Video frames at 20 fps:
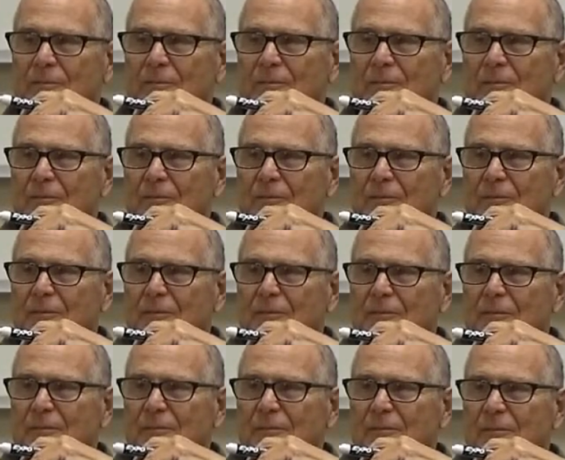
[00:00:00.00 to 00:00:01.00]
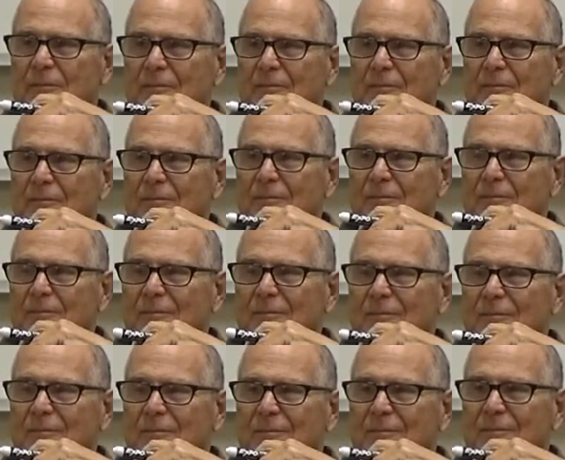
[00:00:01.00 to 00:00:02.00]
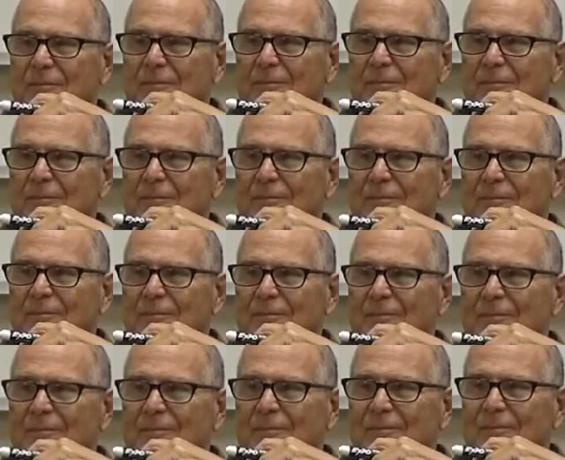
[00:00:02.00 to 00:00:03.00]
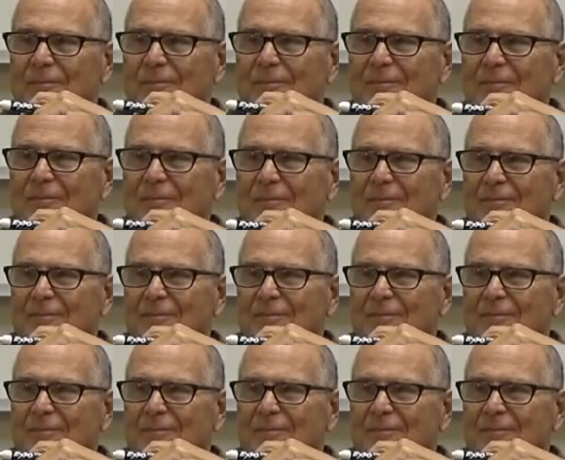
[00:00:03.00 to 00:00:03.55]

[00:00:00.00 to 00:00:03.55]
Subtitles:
(silence)